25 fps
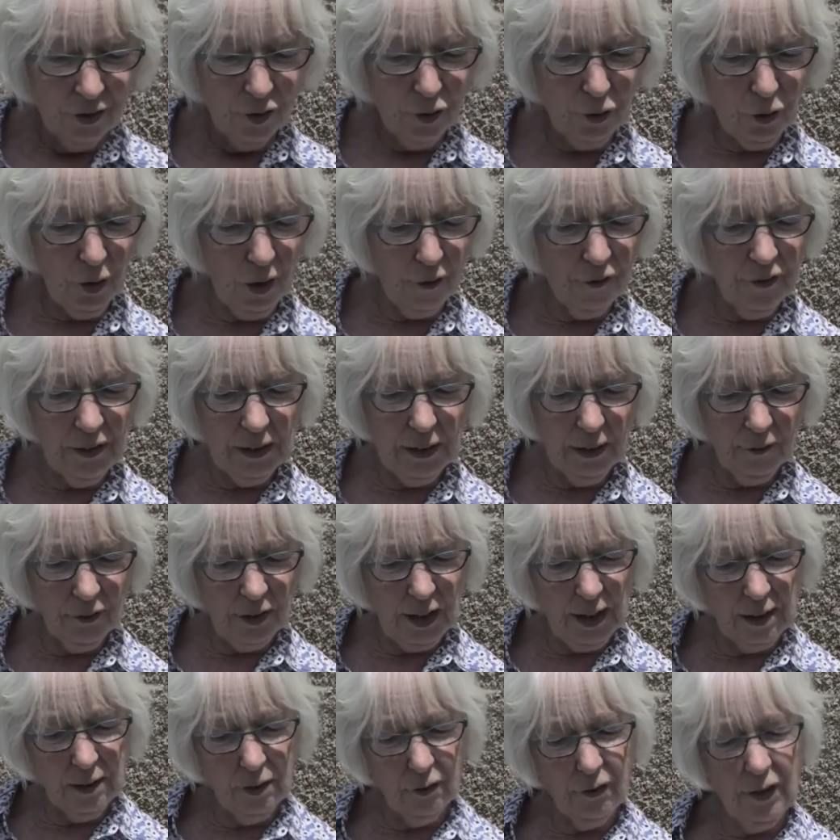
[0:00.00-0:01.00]
So I feel I've
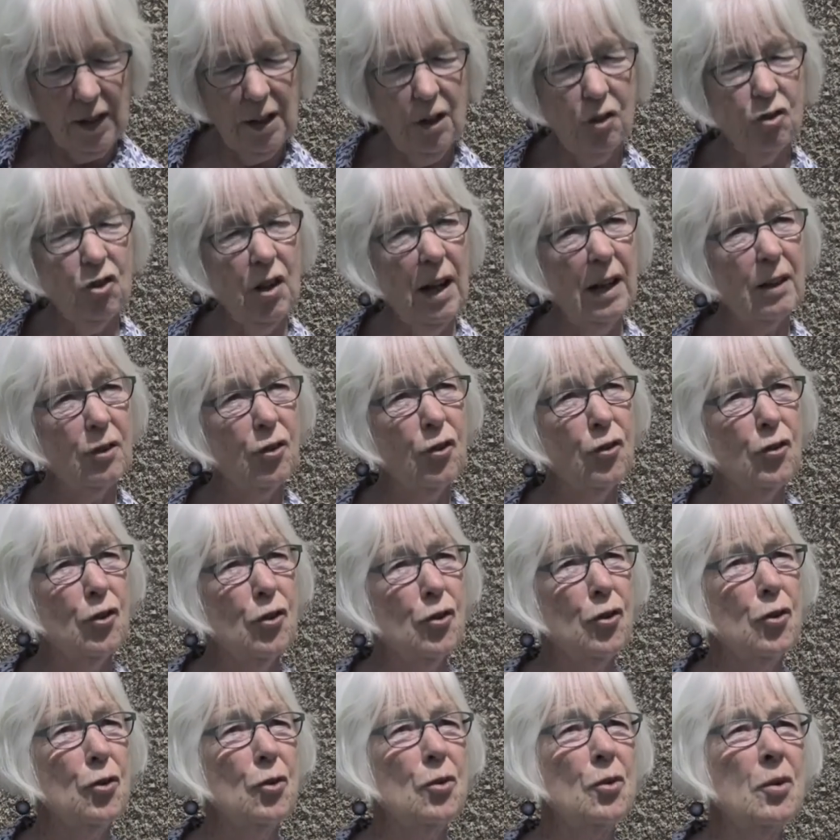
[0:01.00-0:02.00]
kind of had a chance to
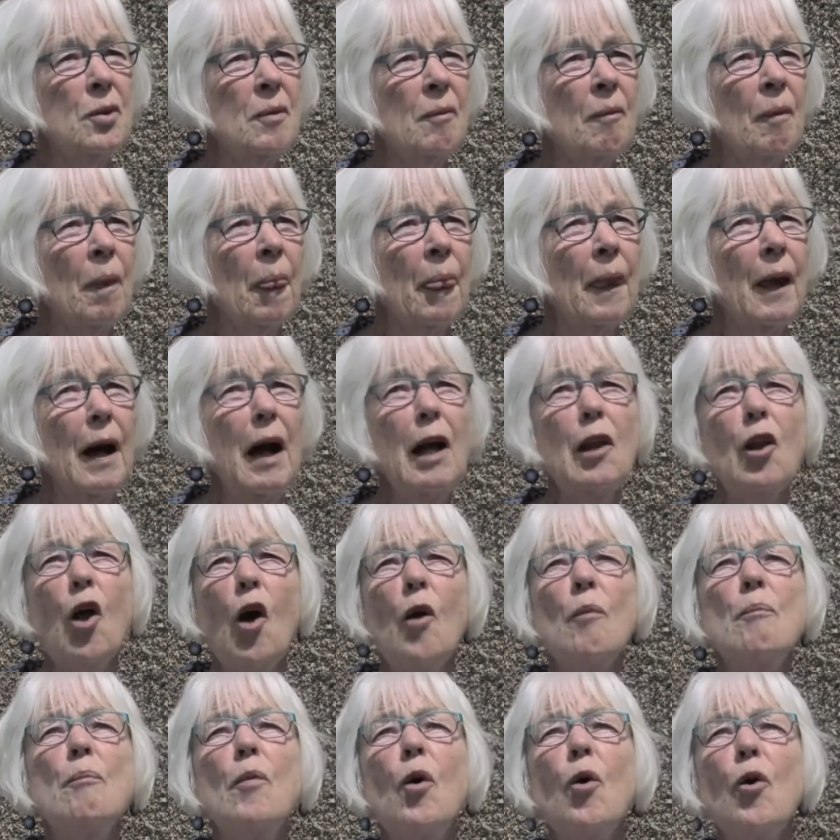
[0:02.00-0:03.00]
do a
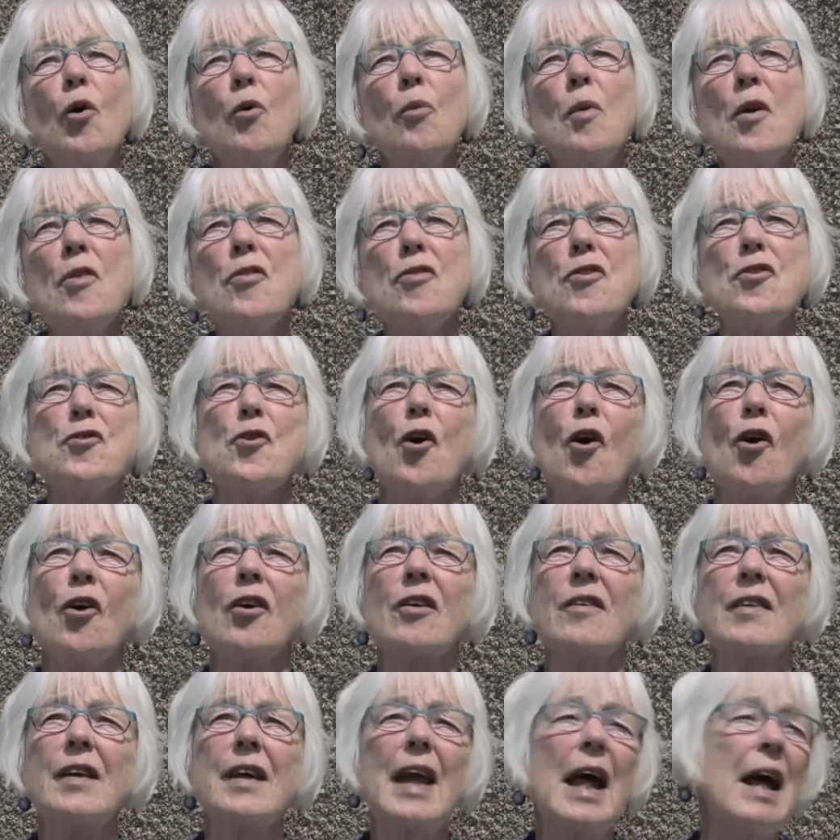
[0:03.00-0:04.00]
lot more with the dog
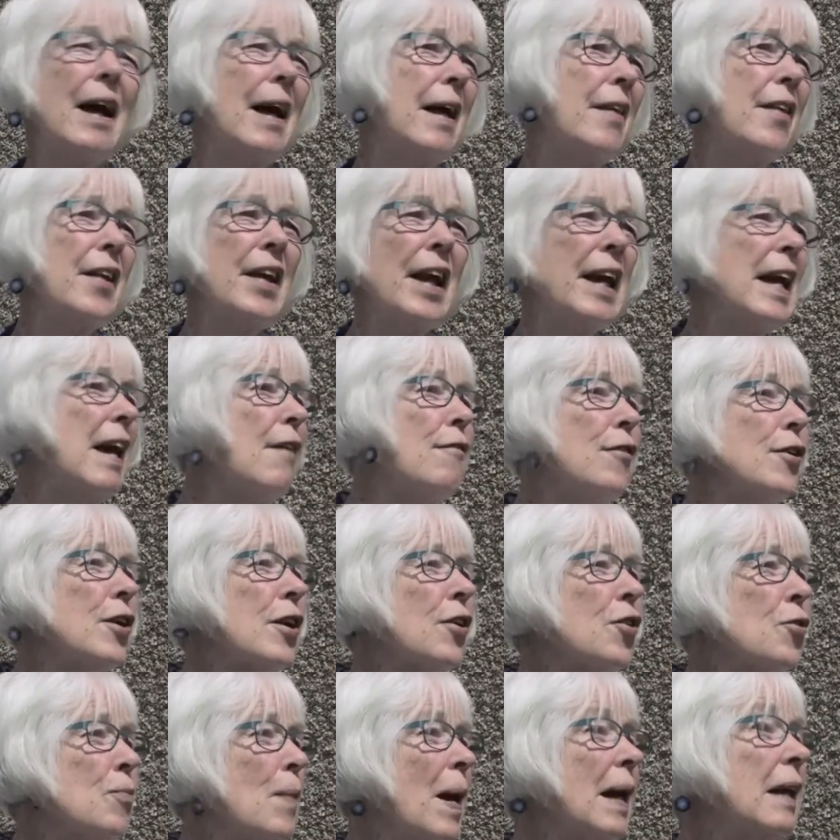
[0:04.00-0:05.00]
than I, than I ever
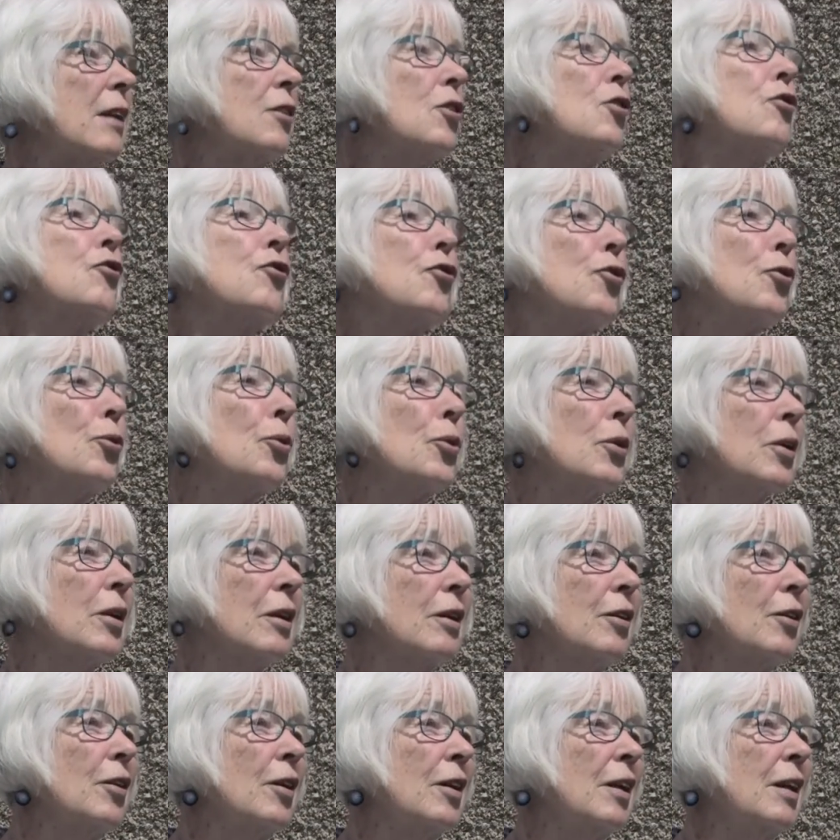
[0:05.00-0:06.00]
expected to. You
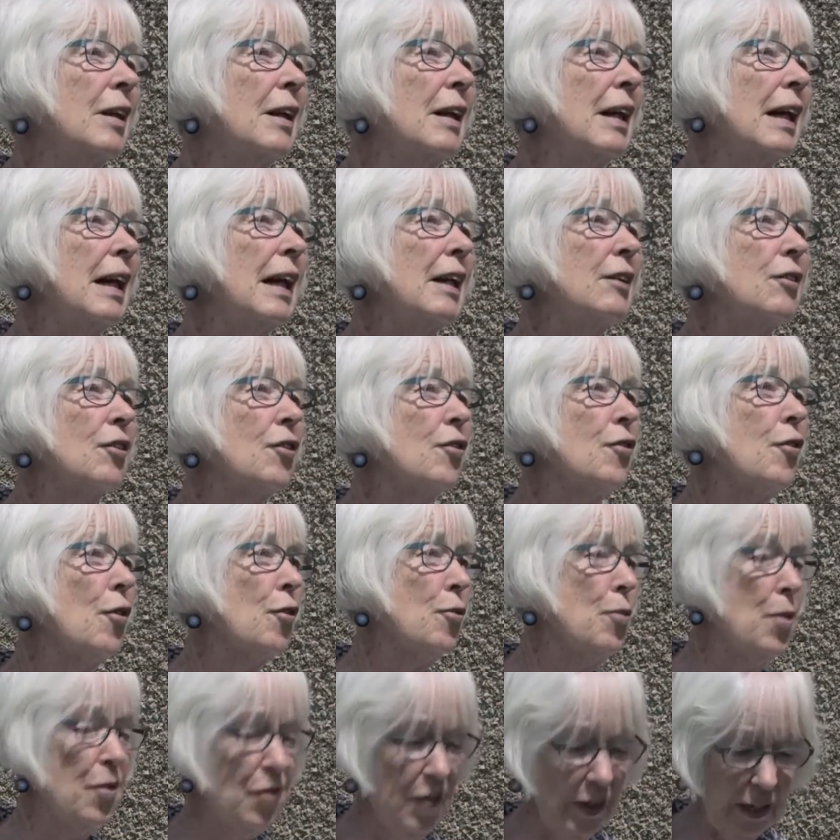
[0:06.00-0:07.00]
know? I just was
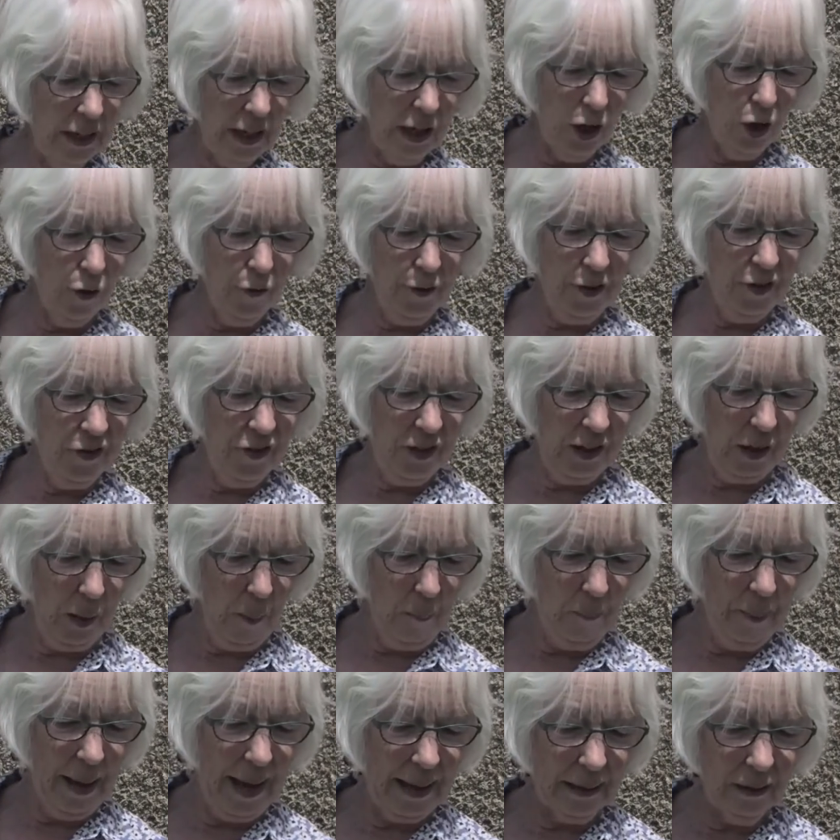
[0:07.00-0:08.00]
thinking of it as a
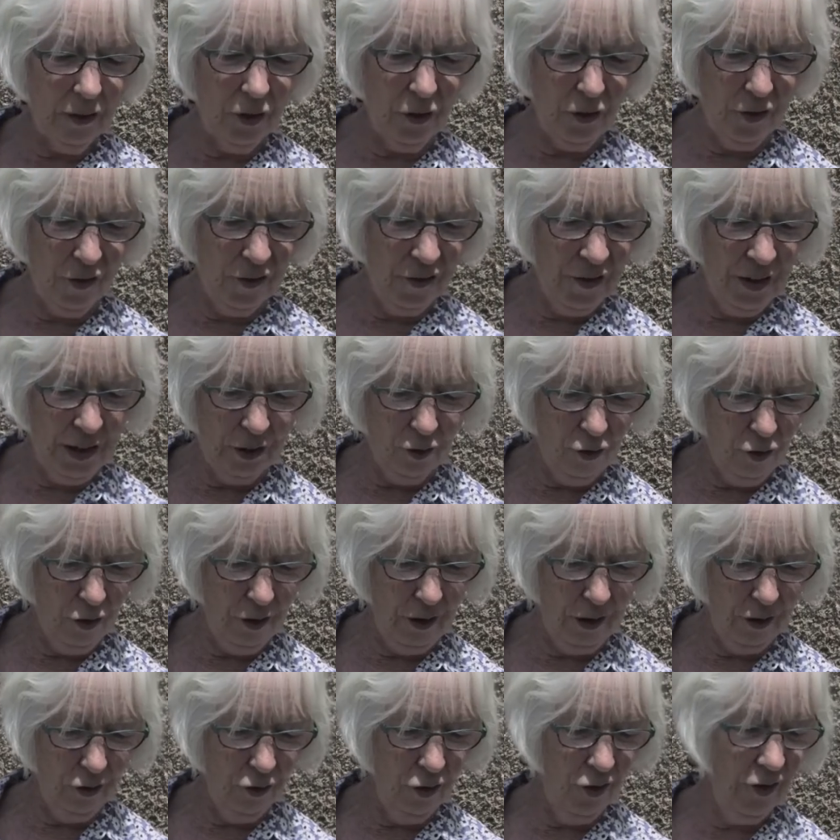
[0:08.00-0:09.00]
companion,
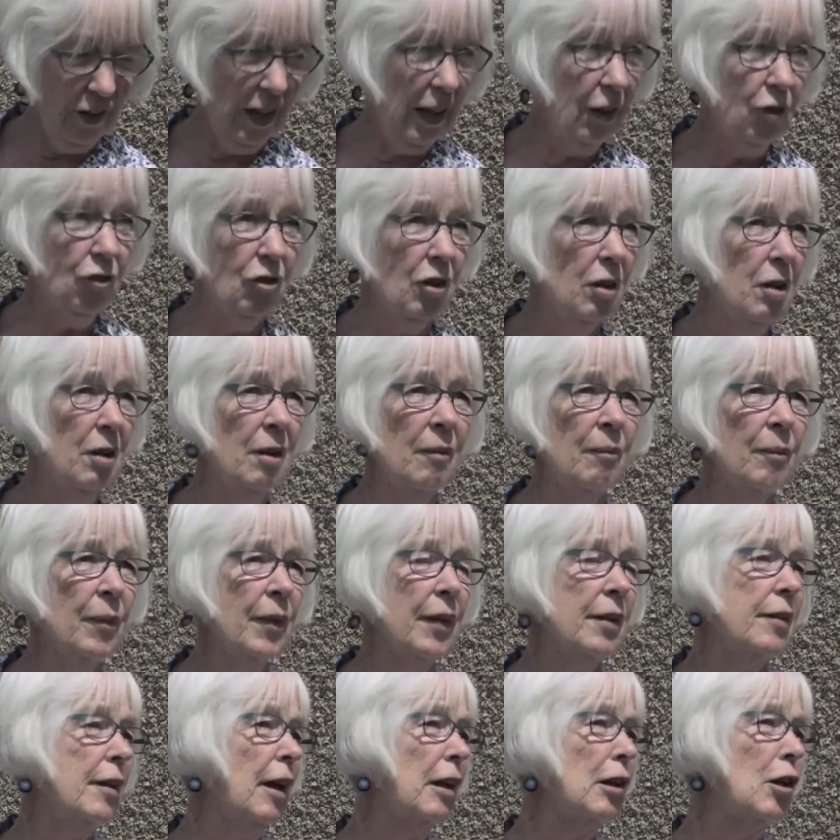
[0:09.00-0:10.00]
etc. She's actually
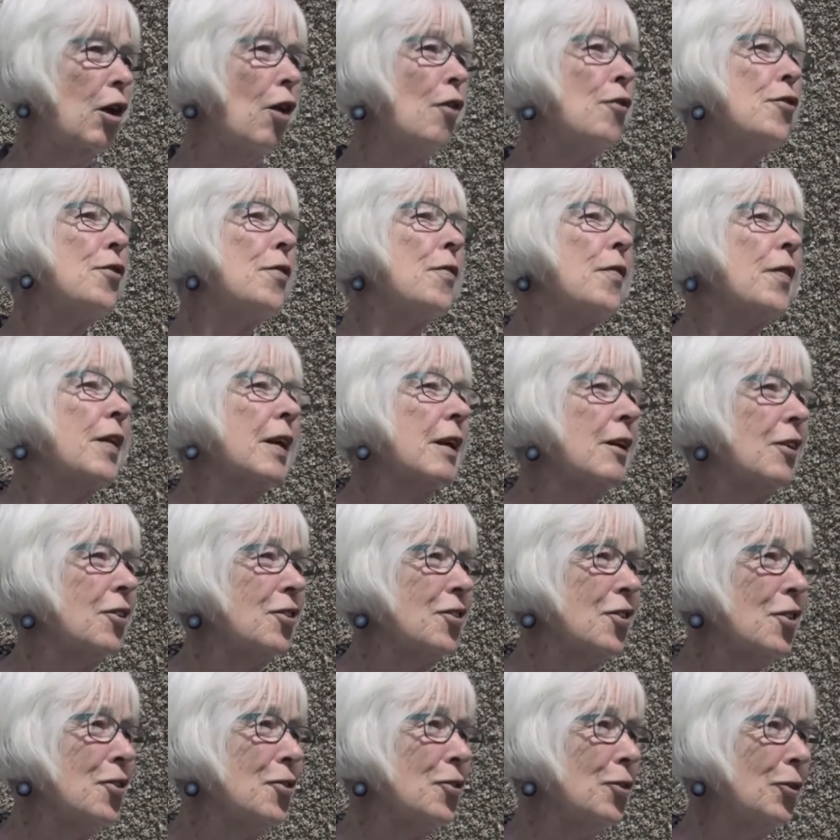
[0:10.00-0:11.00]
done lots of
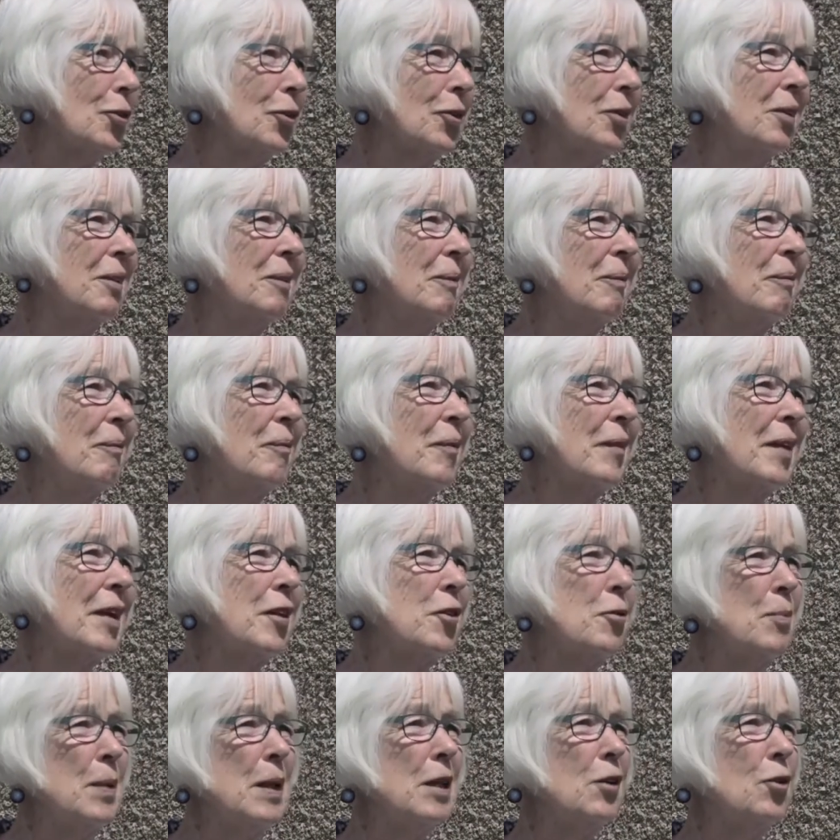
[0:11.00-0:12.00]

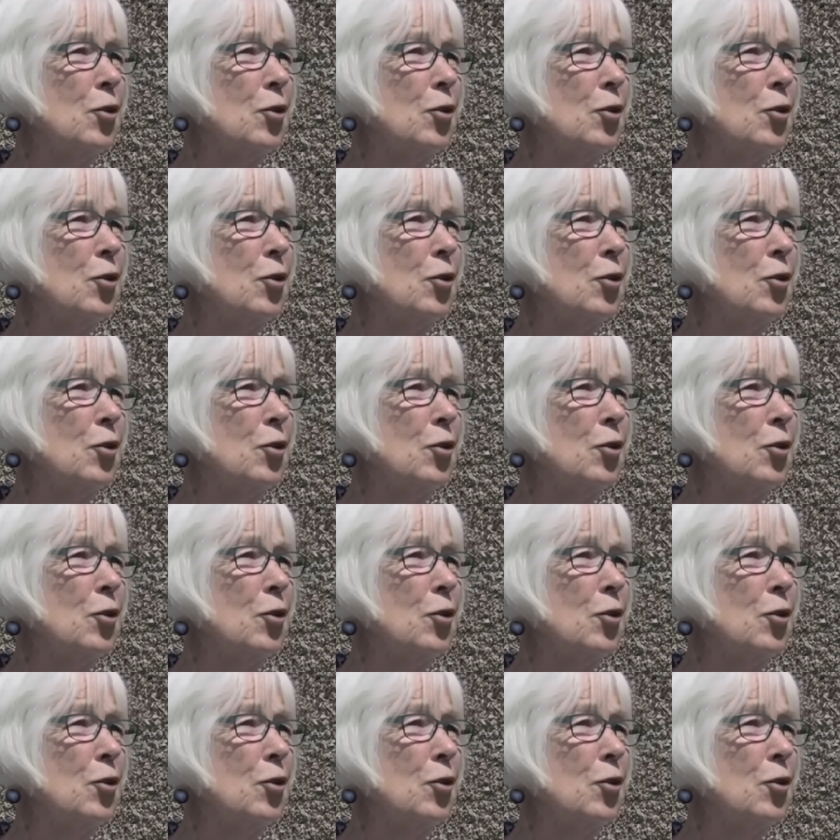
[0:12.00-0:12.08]
things.